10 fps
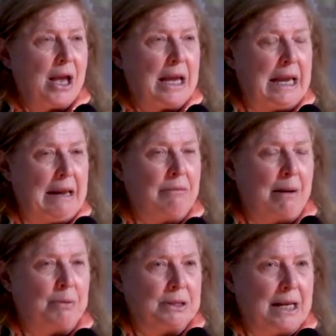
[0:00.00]
he
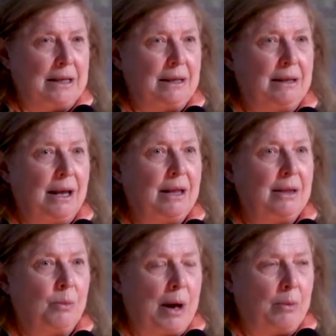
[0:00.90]
represented
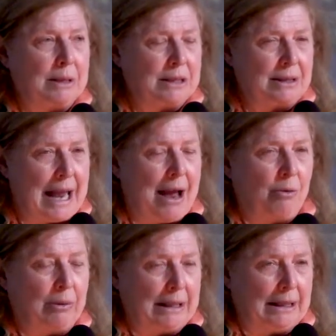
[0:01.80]
what was now
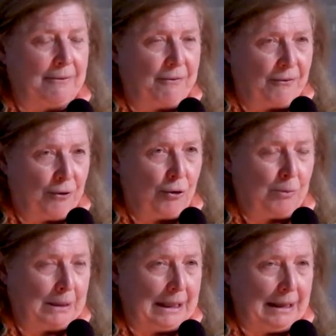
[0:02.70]
really
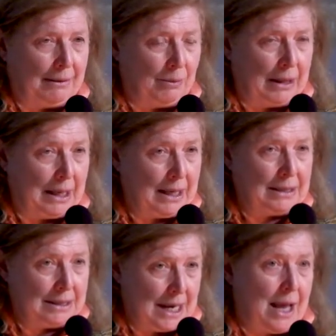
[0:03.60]
firmly with
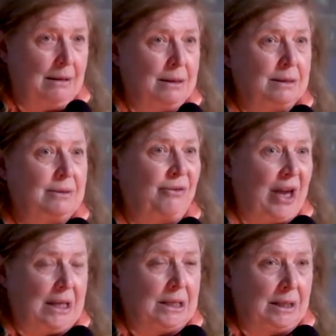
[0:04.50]
his talents
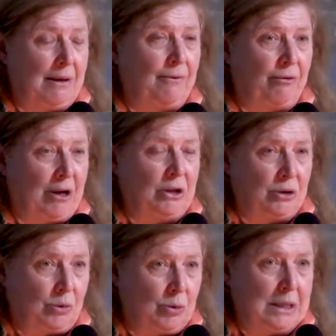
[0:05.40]
fixed that
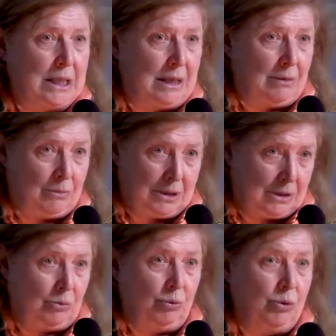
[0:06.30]
French cuisine was
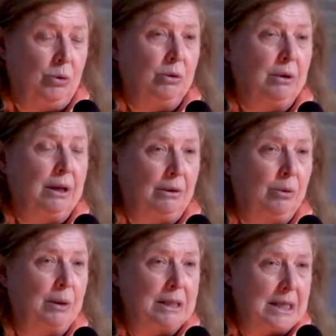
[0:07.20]
the ruler in
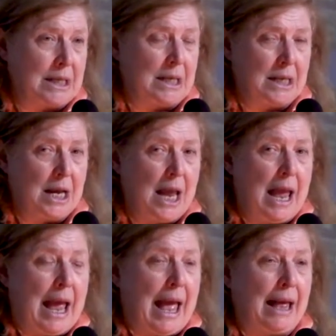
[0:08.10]
cuisine
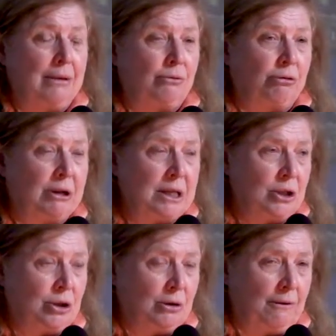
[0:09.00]
and
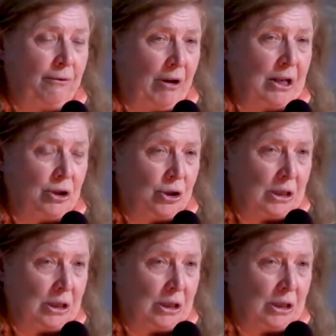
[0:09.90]
traditional French